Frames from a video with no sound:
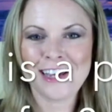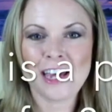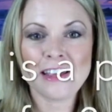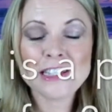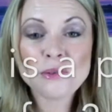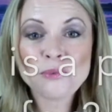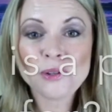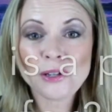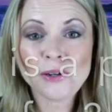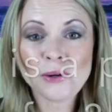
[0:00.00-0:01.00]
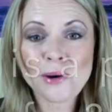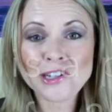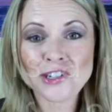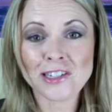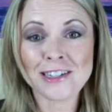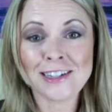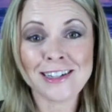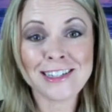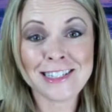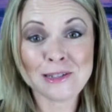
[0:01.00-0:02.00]
And that's a really good question
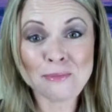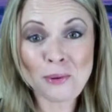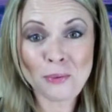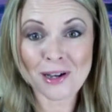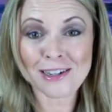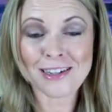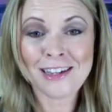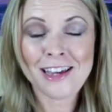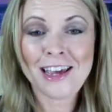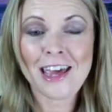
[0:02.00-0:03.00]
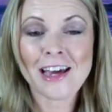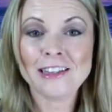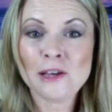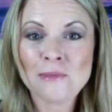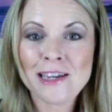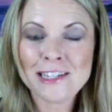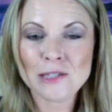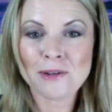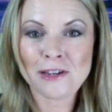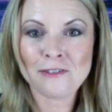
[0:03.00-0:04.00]
and a simple one. And let me
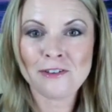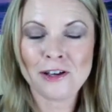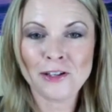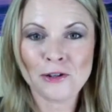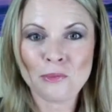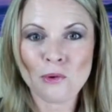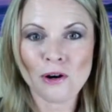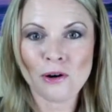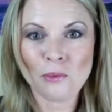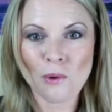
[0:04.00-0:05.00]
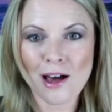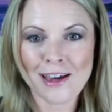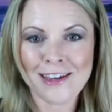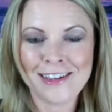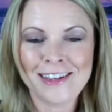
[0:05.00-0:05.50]
explain a little more why.